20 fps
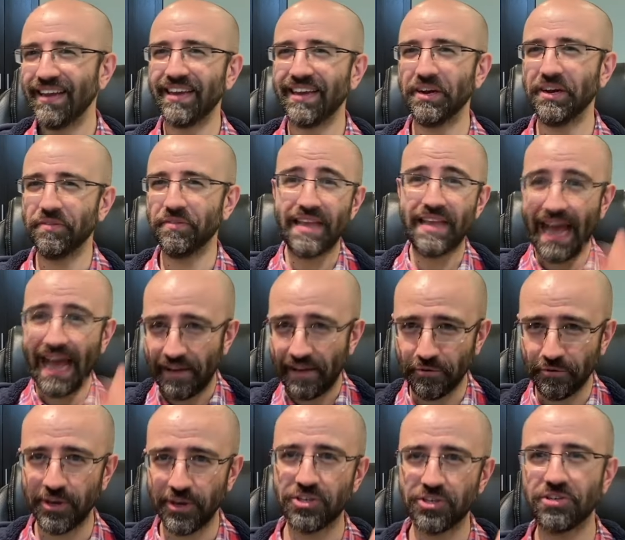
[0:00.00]
You know, the
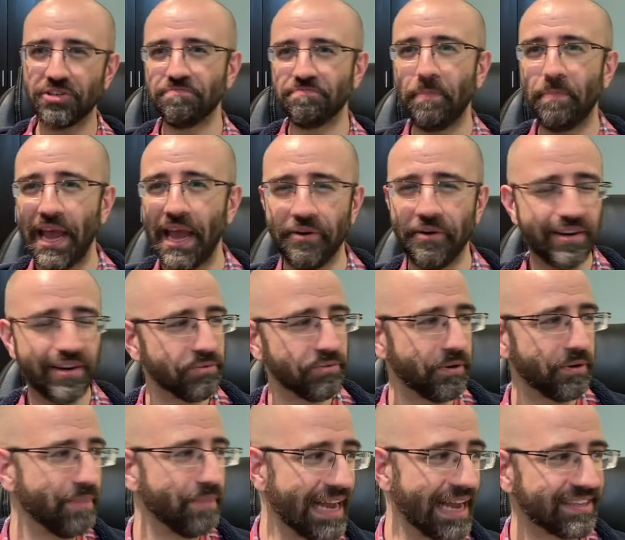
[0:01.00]
average parent
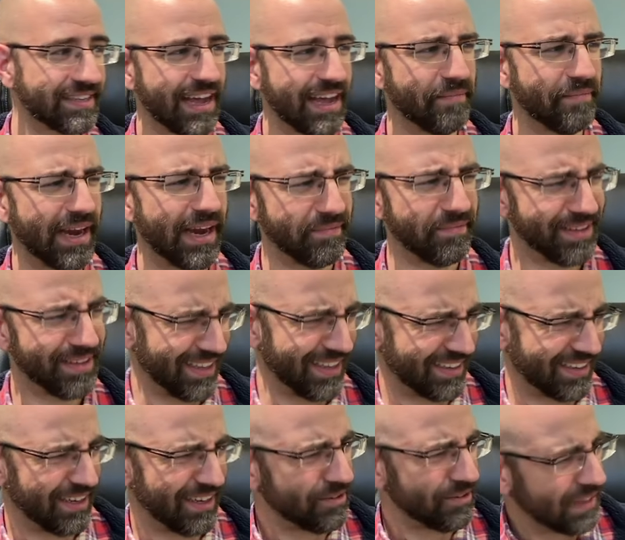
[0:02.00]
would pass that by and be
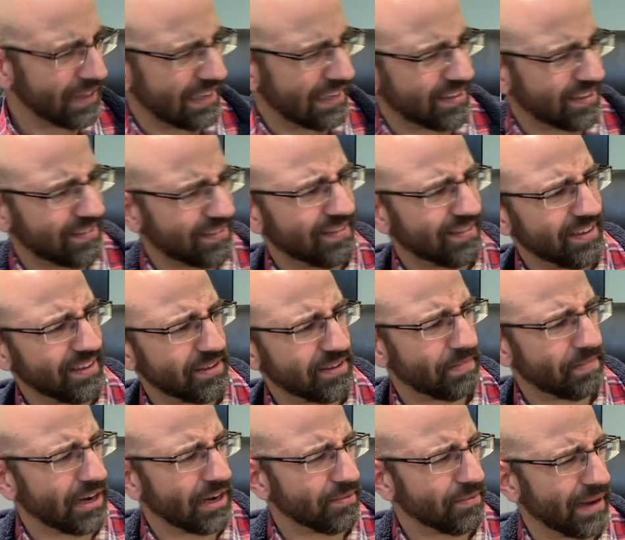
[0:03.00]
like, "Oh, that's
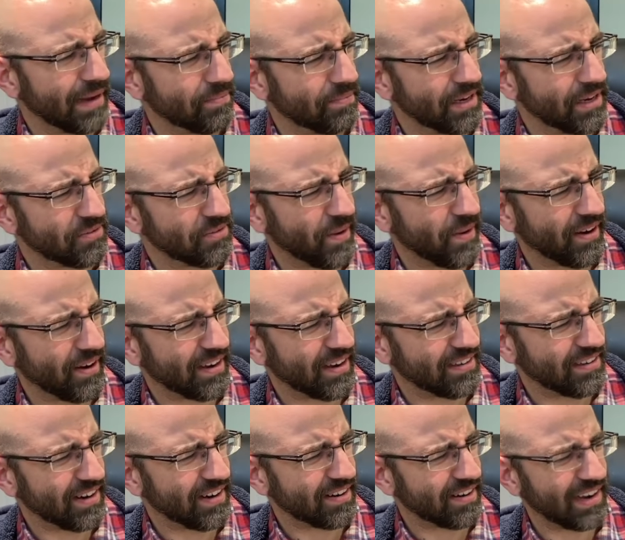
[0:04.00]
Spider Man, but he's wearing a
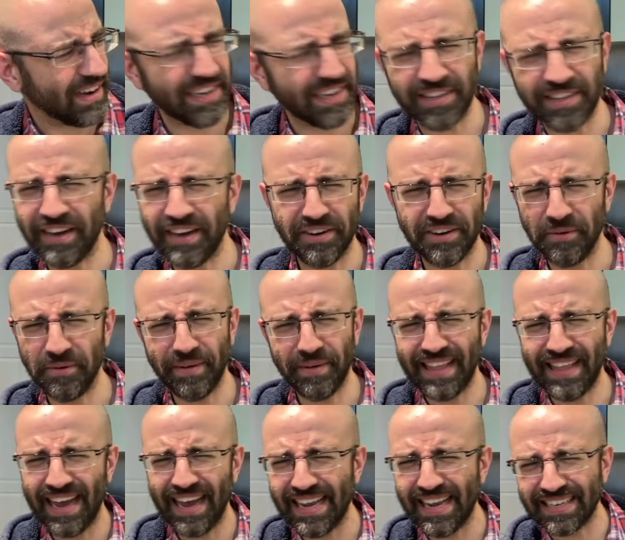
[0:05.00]
dark costume. I don't know
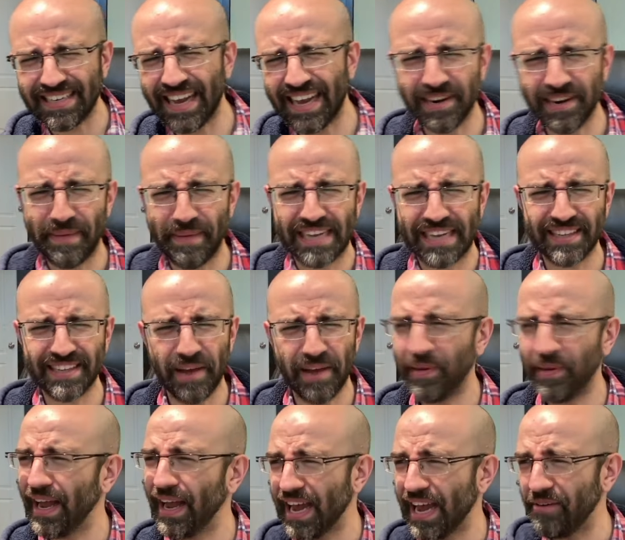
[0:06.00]
what that is. I'm going to pass
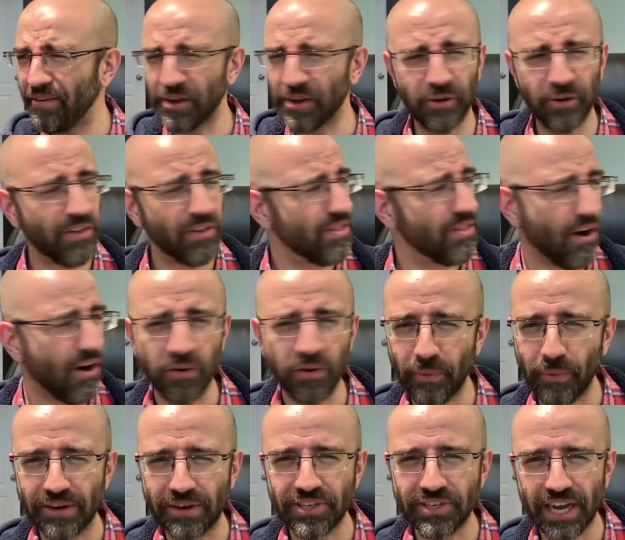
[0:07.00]
that by now and go to the
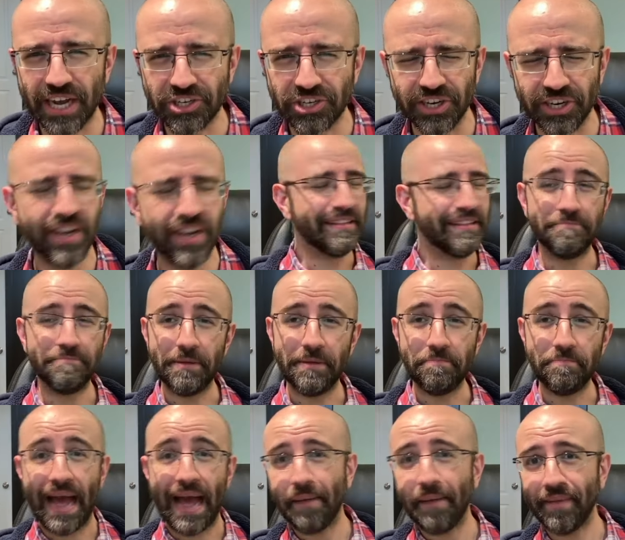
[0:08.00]
hardware section."
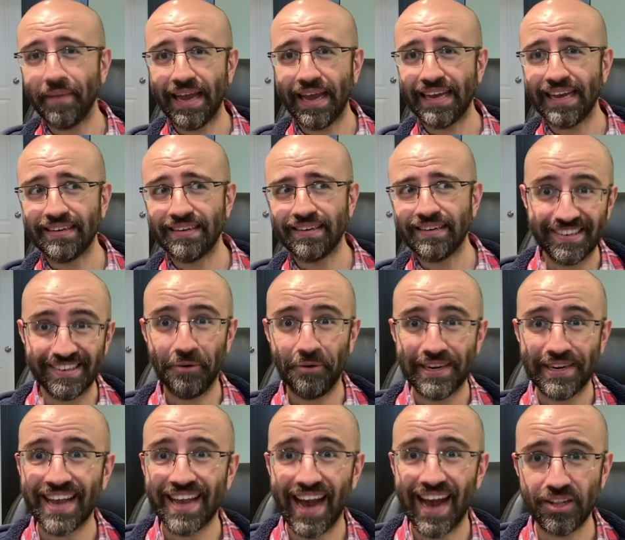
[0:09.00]
But Batman
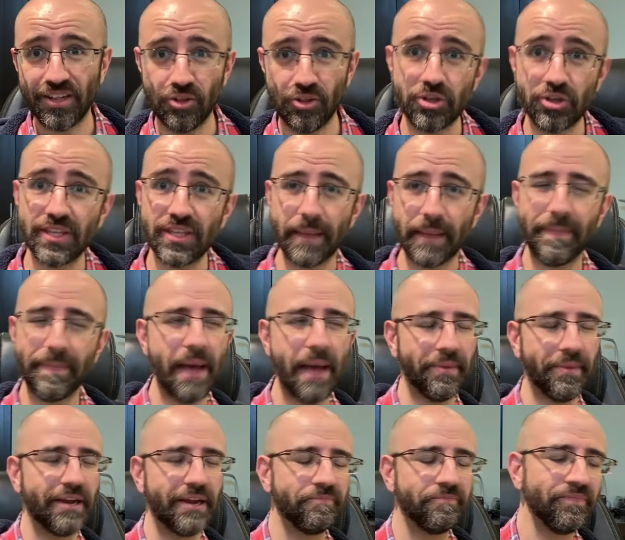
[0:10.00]
always kind of looks like
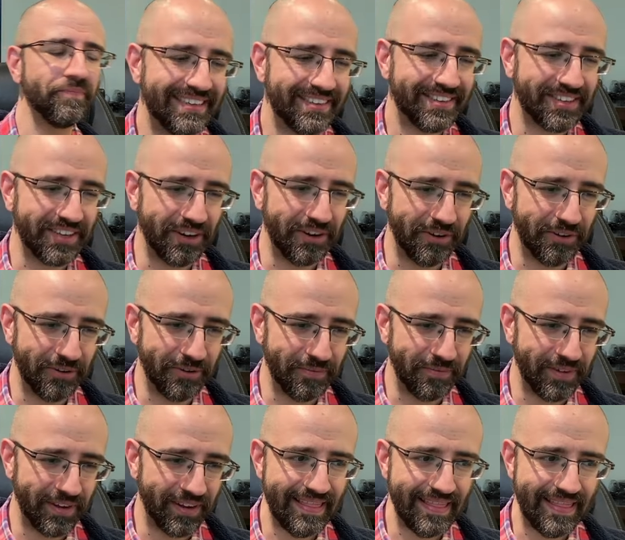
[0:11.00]
Batman,
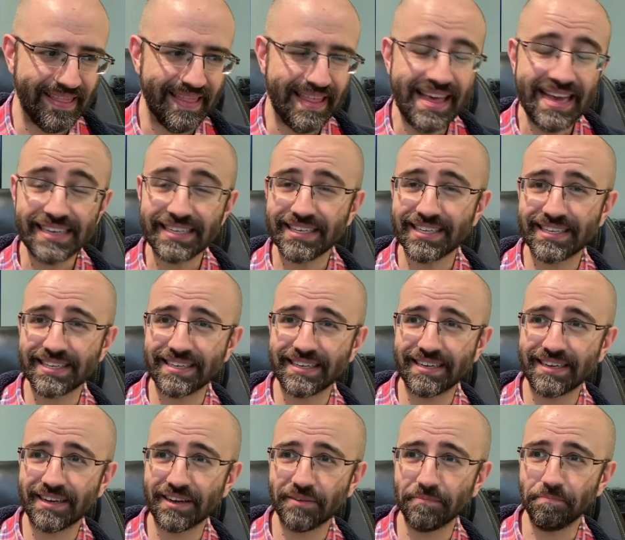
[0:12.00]
so this
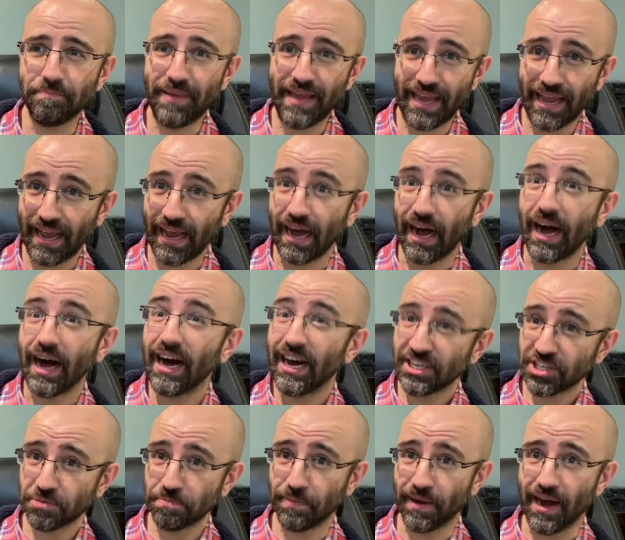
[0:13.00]
being a
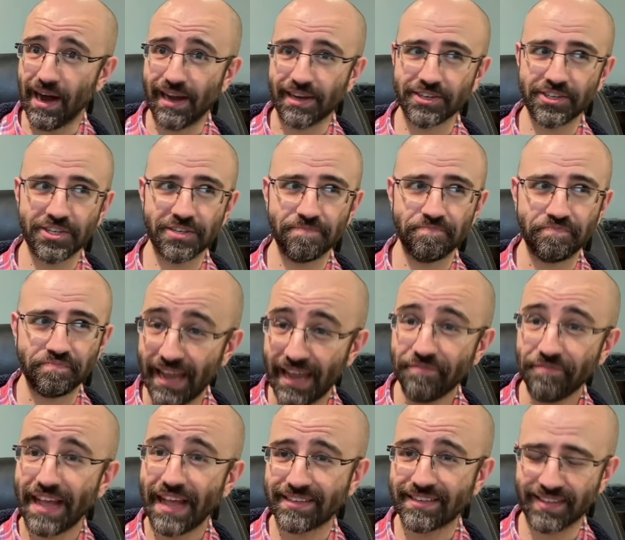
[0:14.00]
hush box,
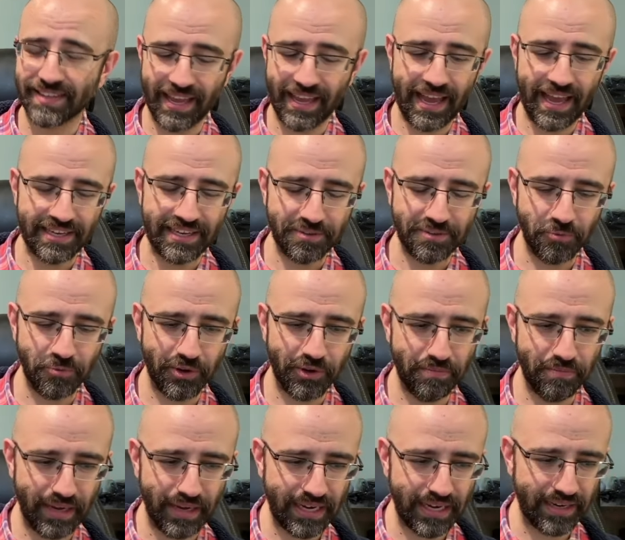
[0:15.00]
if that's the case, would
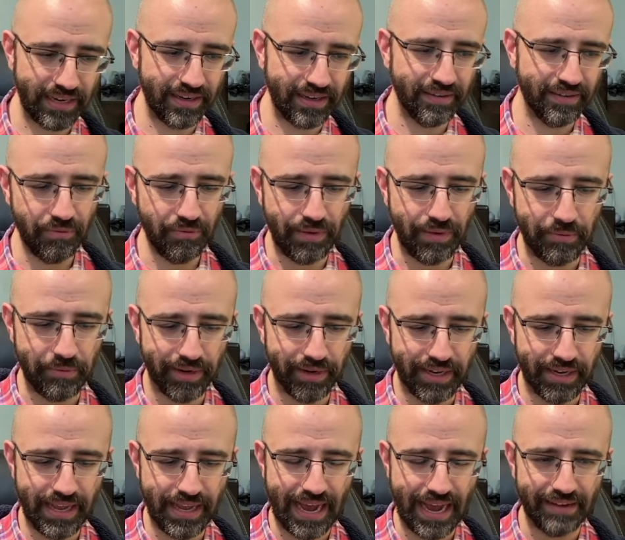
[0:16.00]
mean we
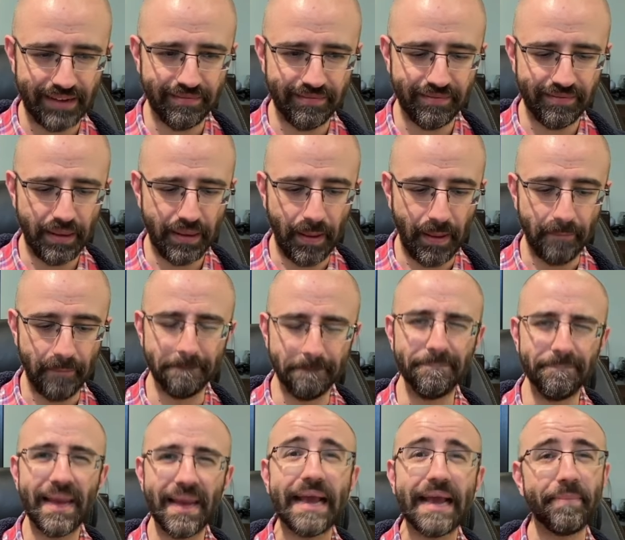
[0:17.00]
would get
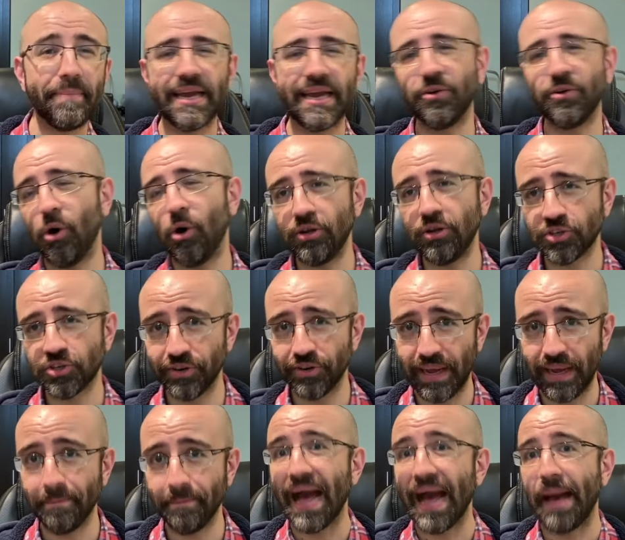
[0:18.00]
maybe an
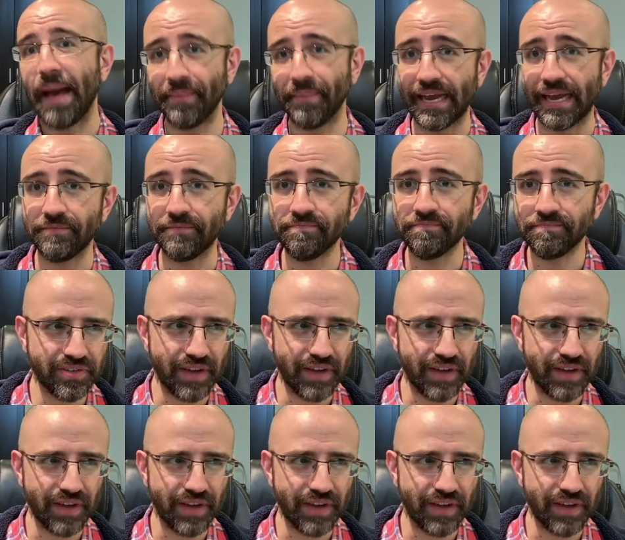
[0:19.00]
alternate Batman.